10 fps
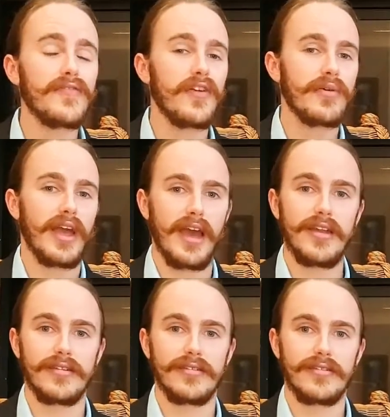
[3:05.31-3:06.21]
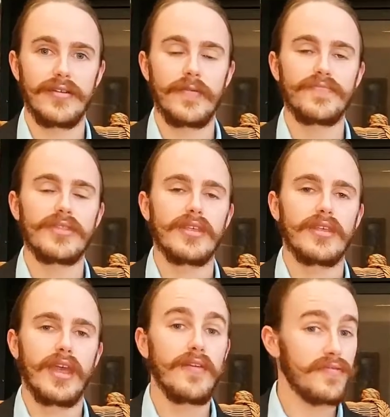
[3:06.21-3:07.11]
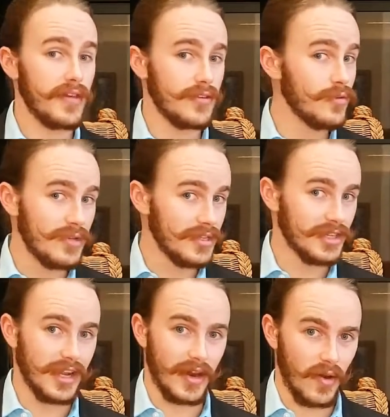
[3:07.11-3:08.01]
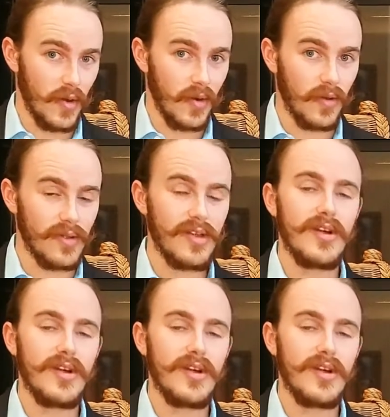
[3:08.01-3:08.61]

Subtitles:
very end, if they do teach it at all.